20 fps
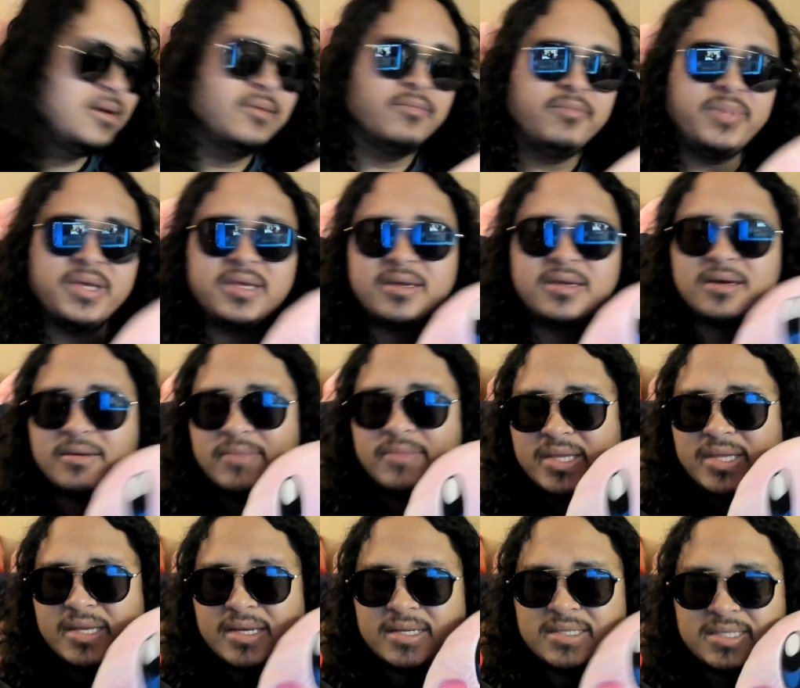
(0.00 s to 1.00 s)

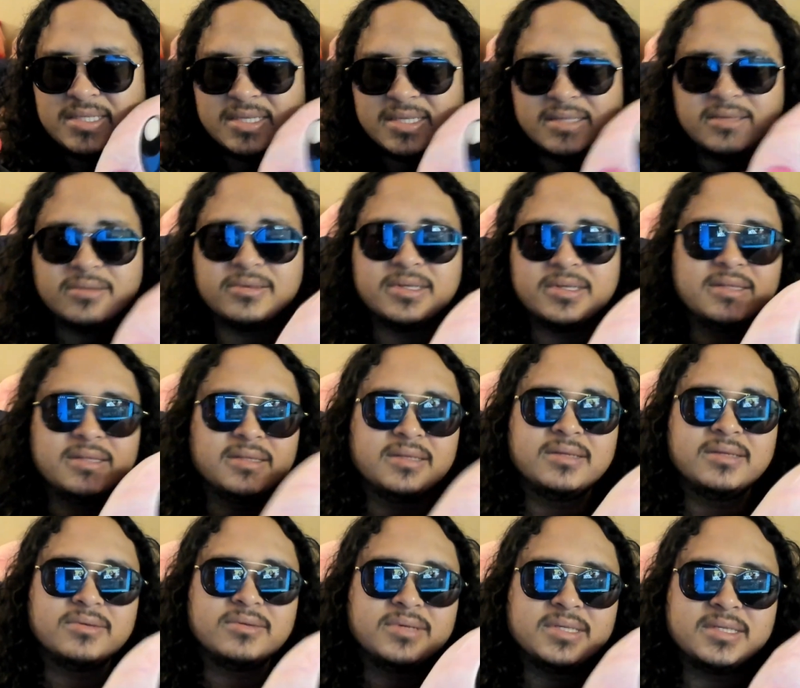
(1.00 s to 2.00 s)
becoming a signal in the
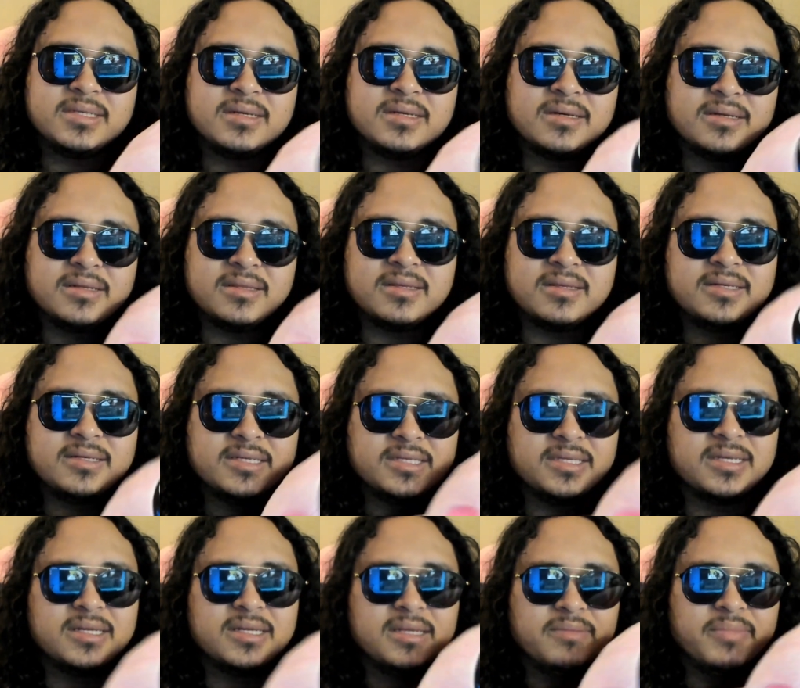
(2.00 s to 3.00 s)
noise kind of thing, just
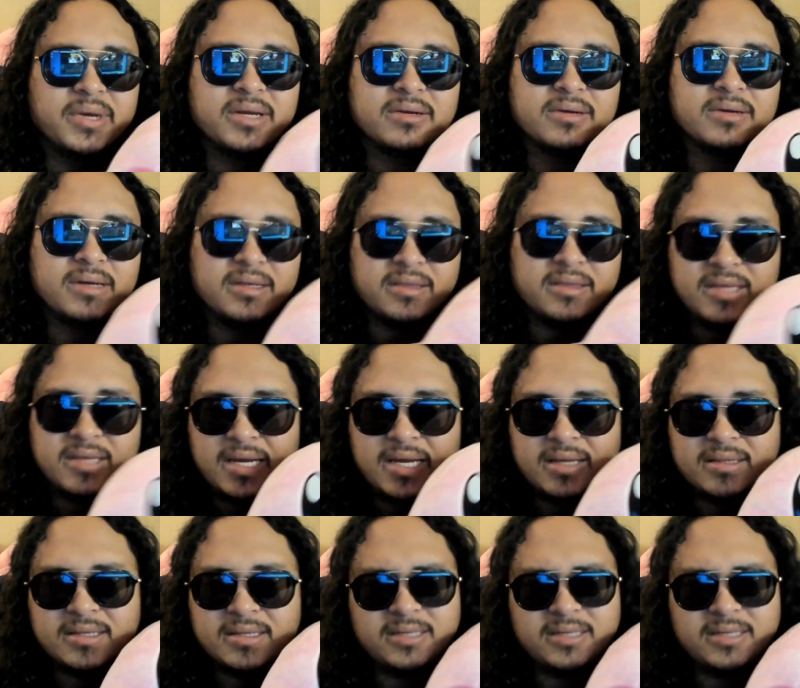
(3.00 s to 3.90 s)
getting better at that.